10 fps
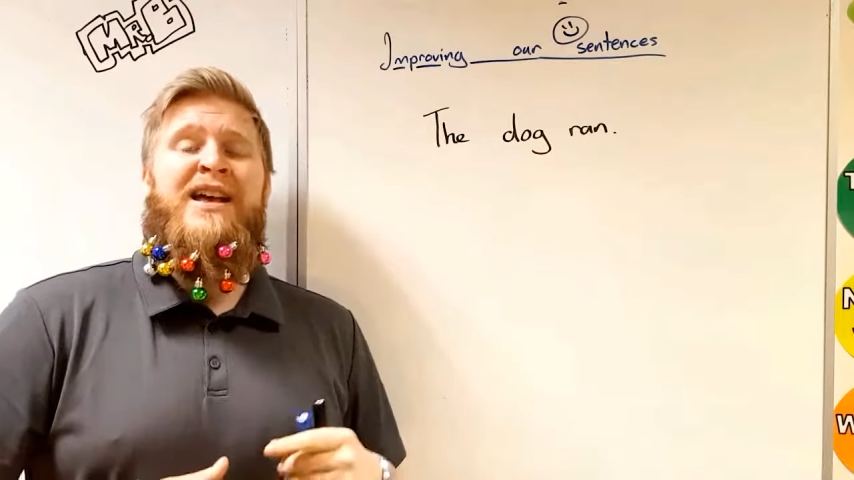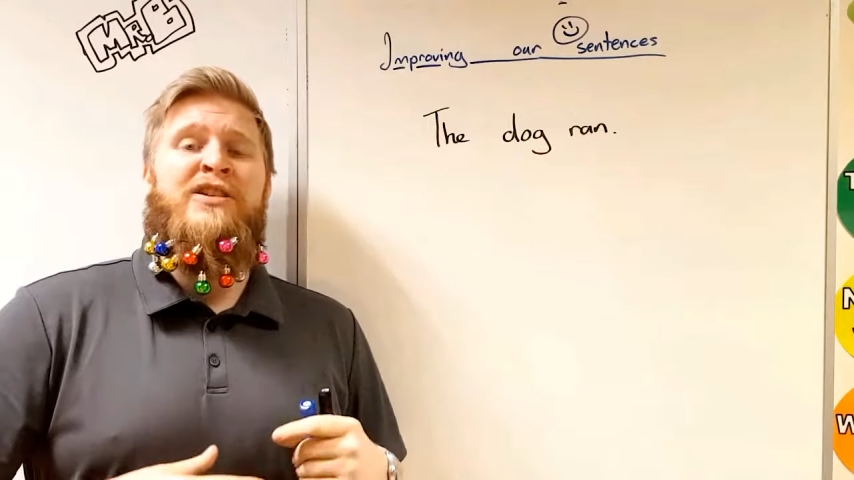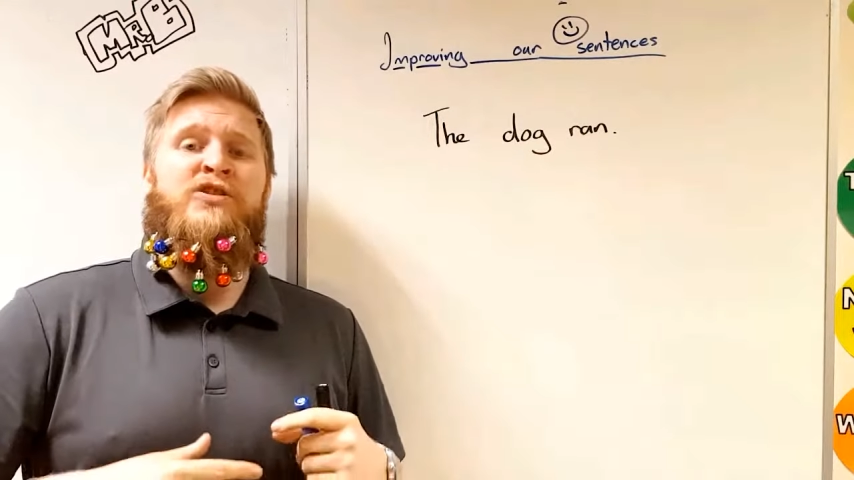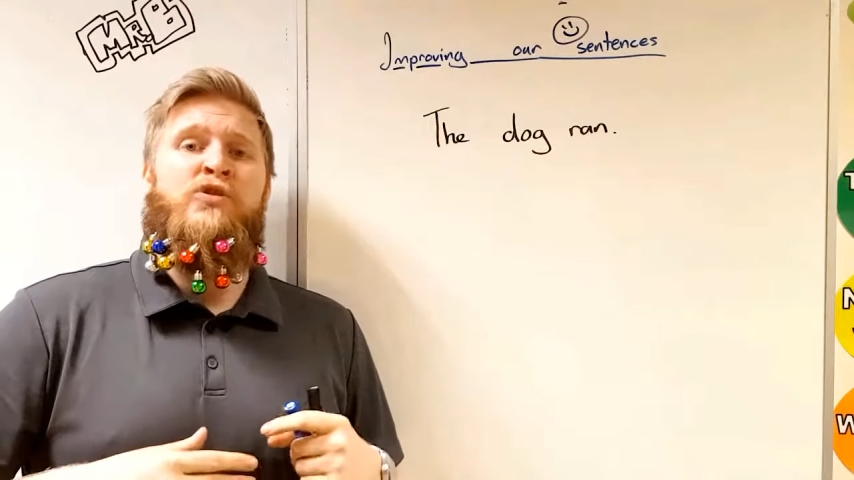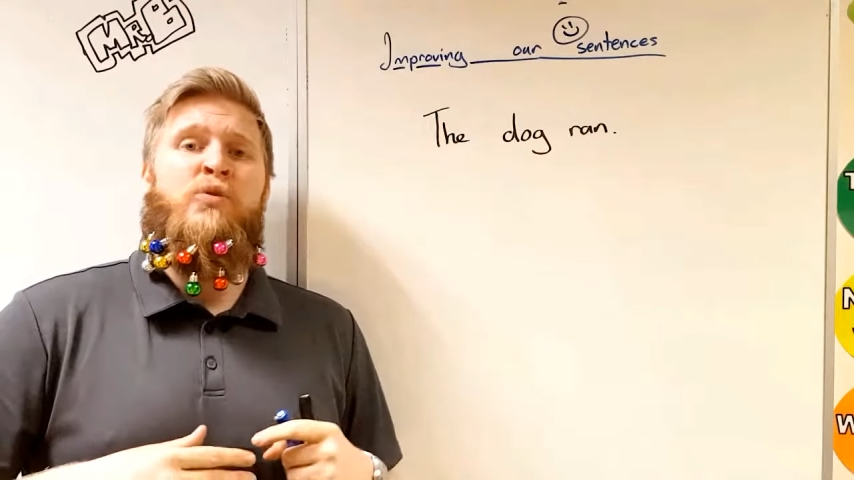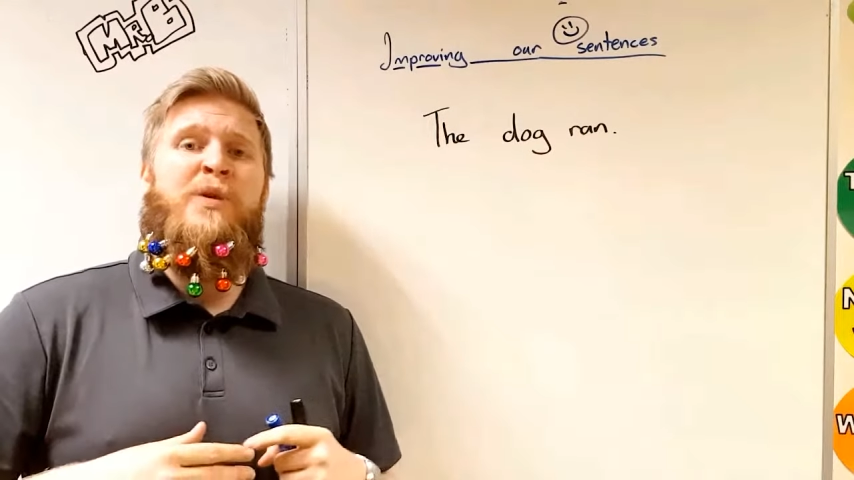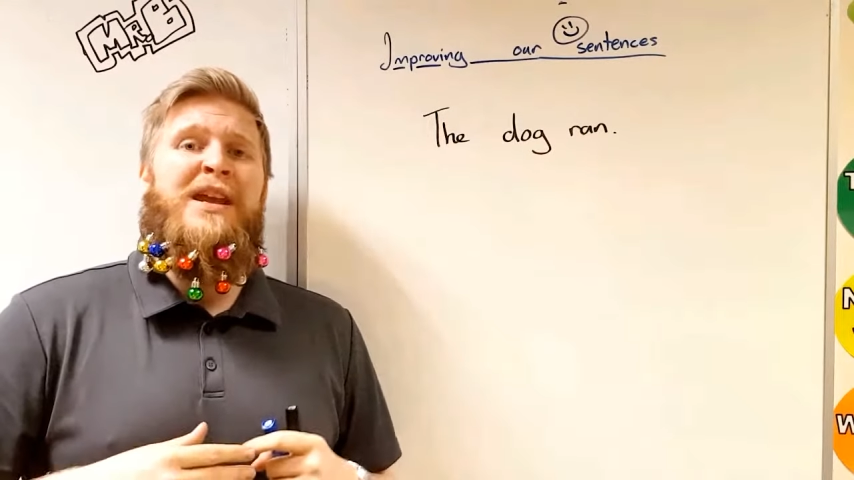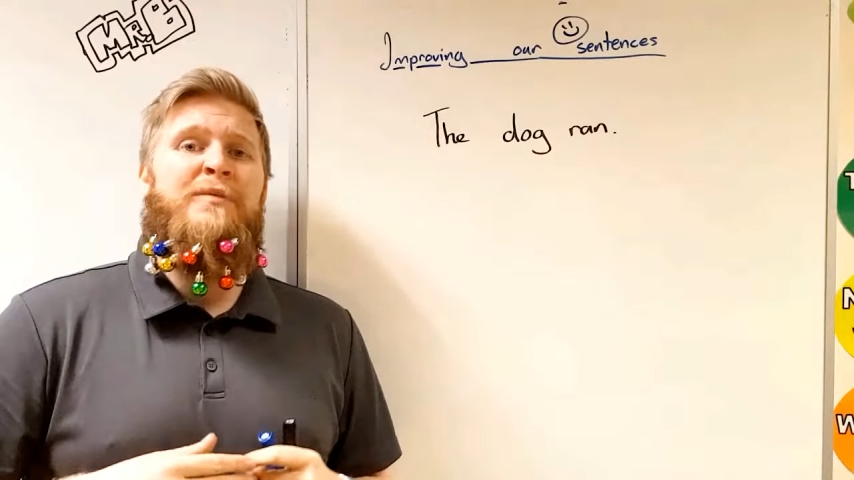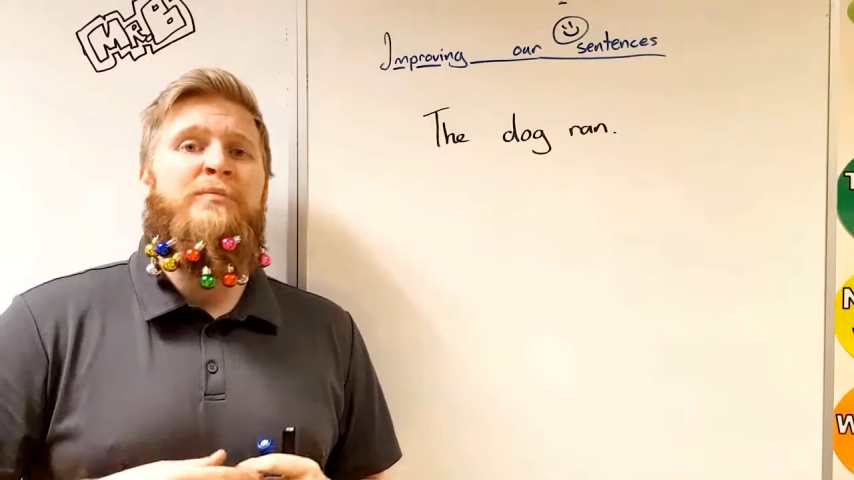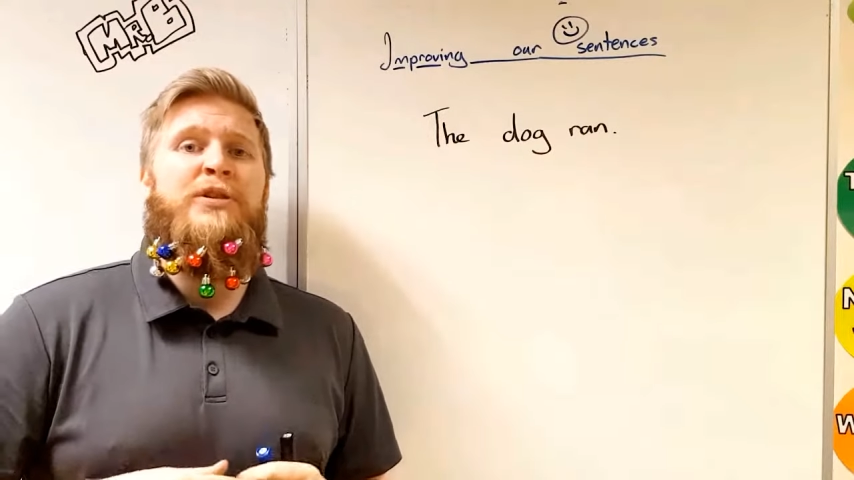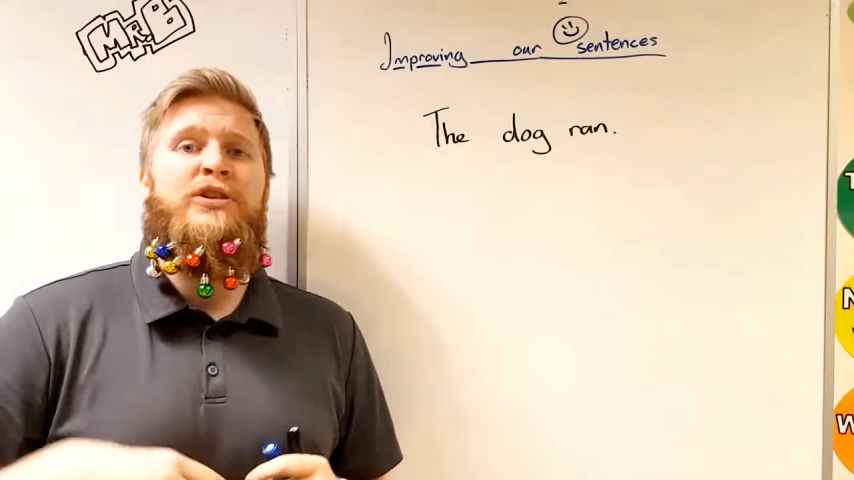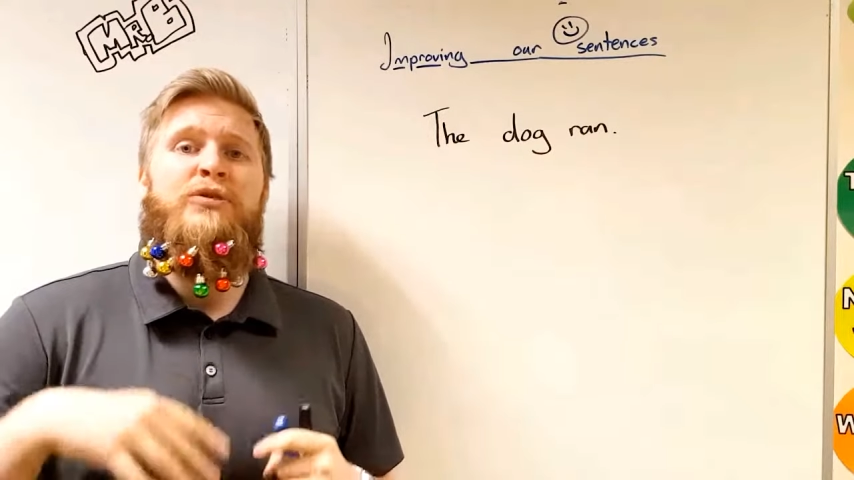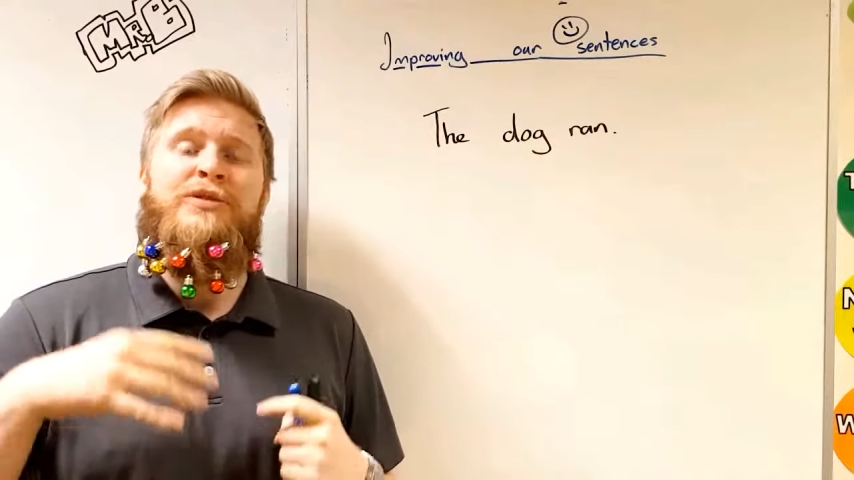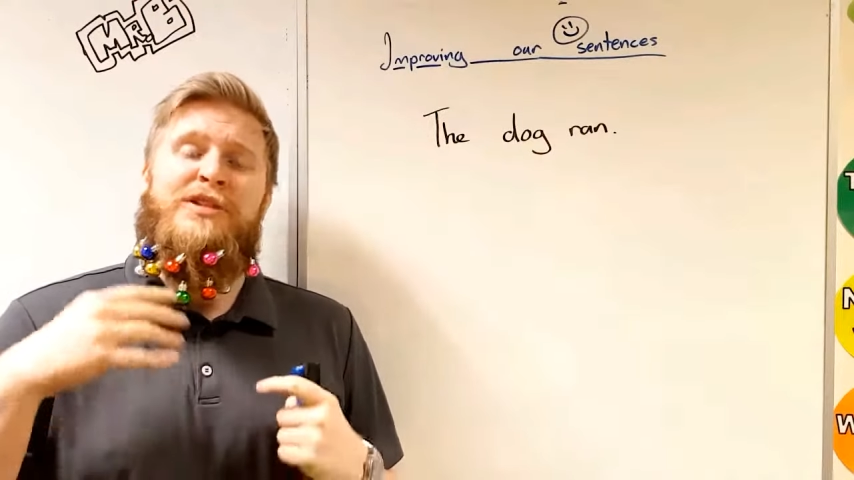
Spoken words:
so we can produce